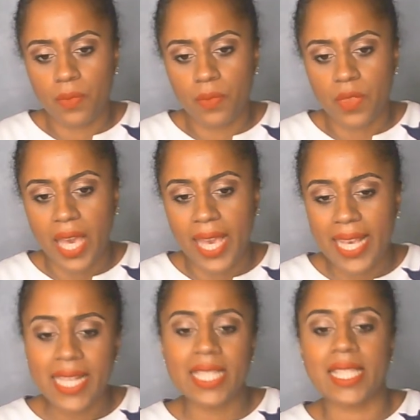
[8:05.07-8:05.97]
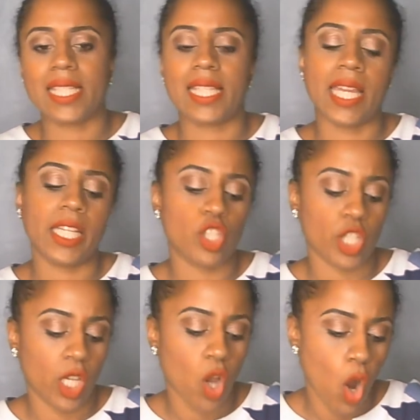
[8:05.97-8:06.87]
there is this
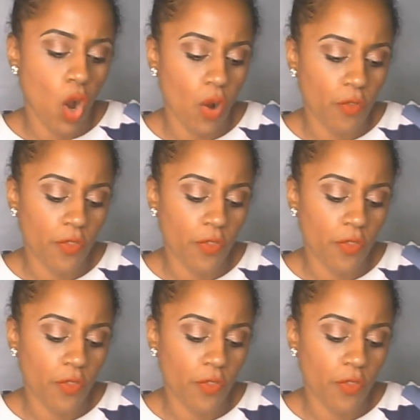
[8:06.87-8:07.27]
energy of,